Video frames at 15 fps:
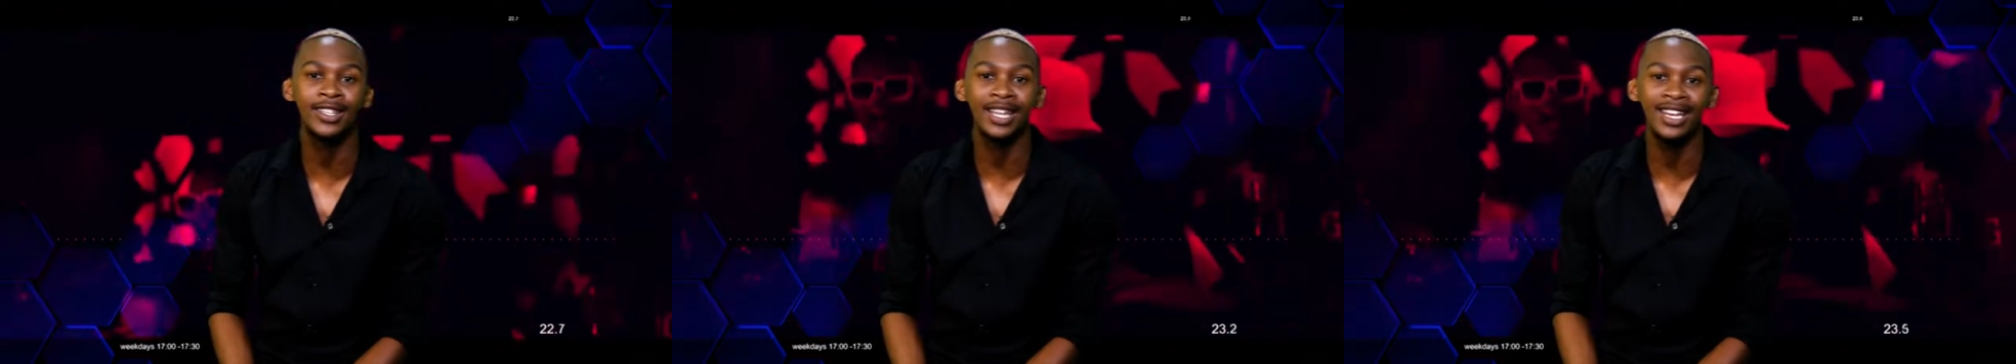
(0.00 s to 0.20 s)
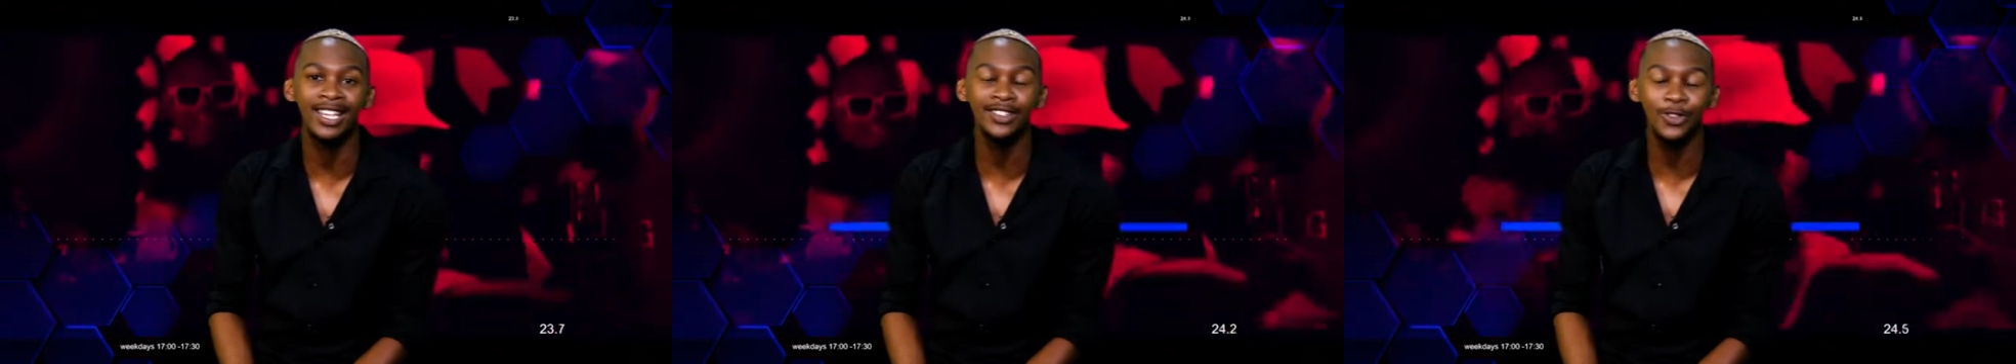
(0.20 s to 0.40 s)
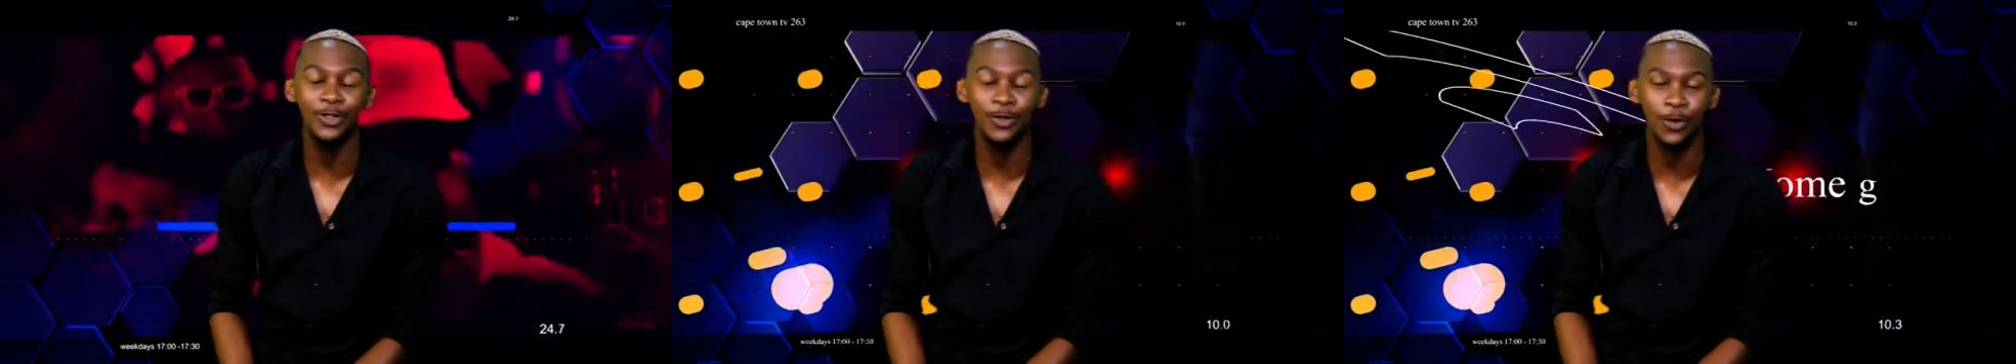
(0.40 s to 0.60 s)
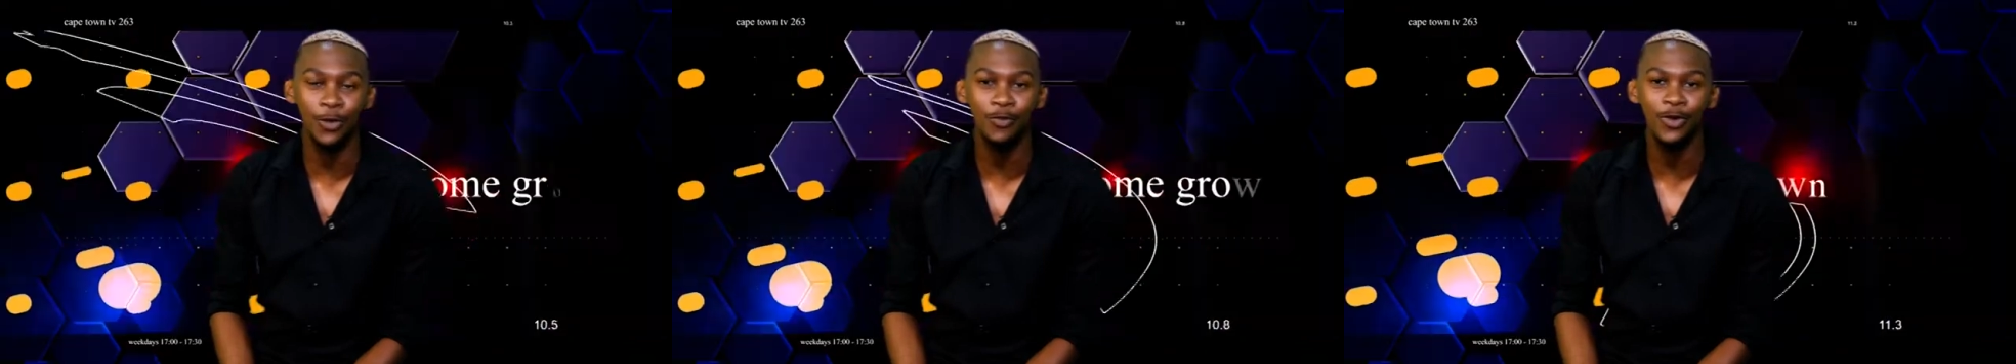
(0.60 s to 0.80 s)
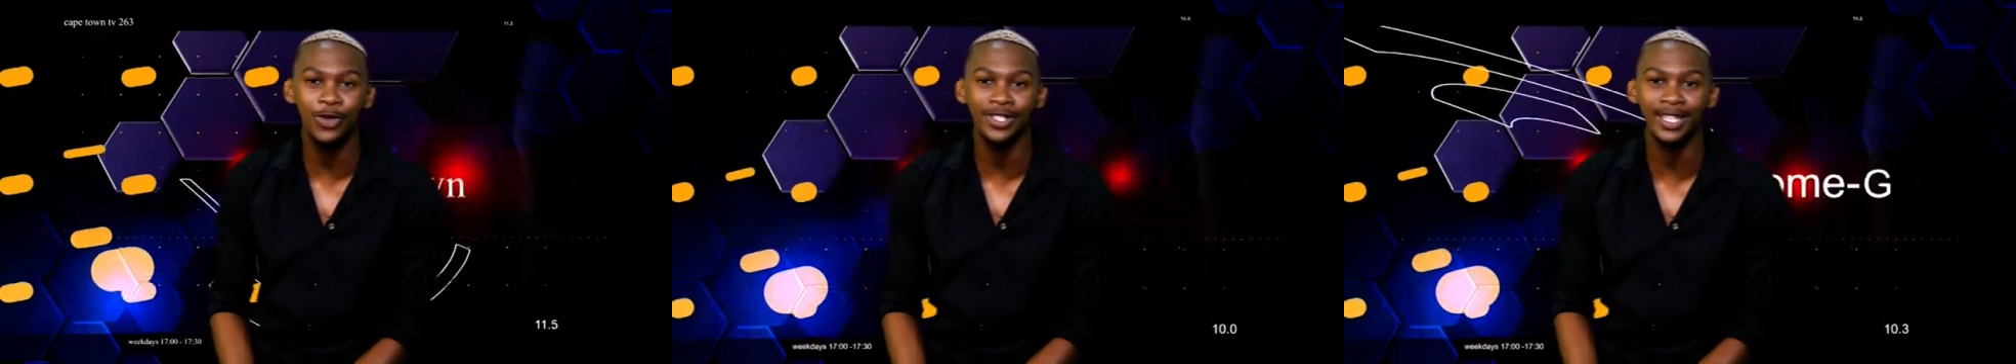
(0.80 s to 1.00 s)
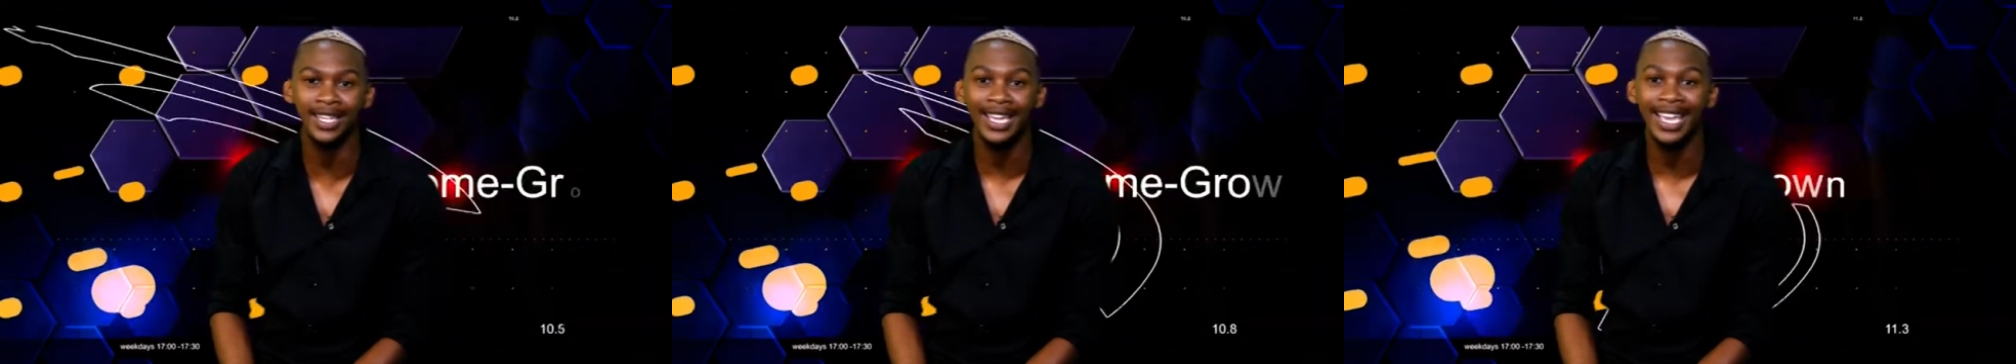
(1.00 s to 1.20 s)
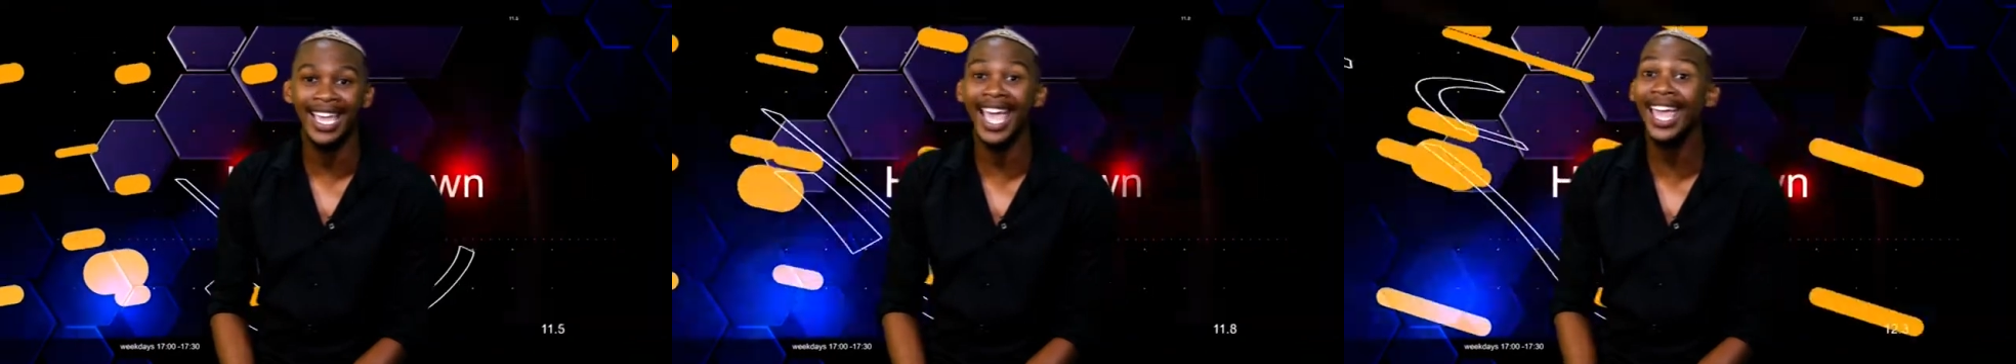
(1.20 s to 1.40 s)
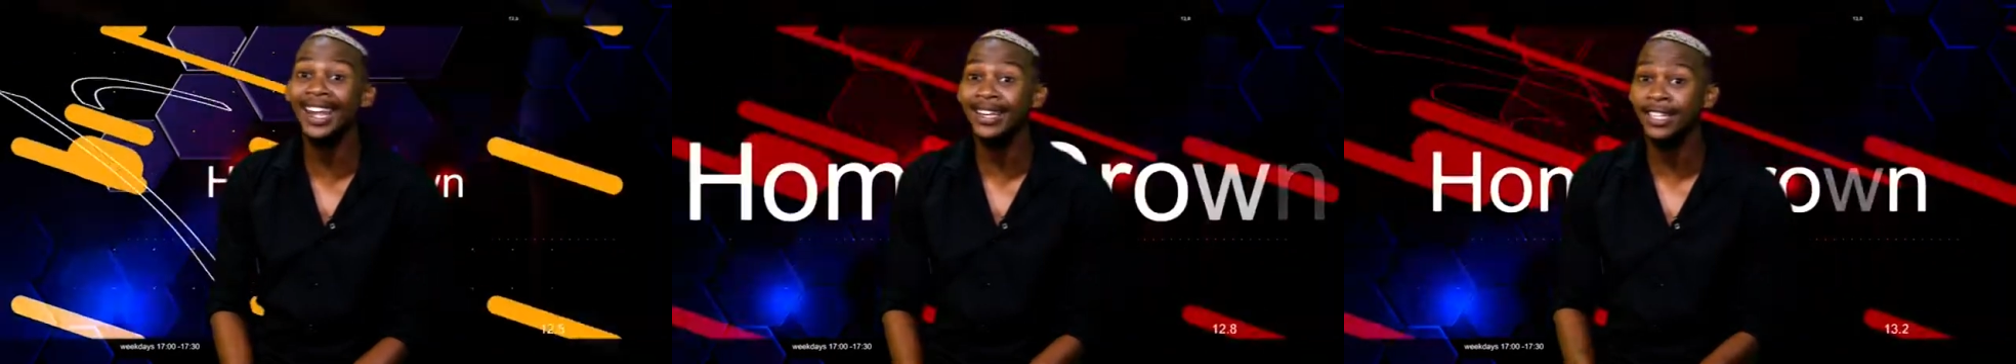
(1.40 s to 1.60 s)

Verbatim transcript: links to your music. And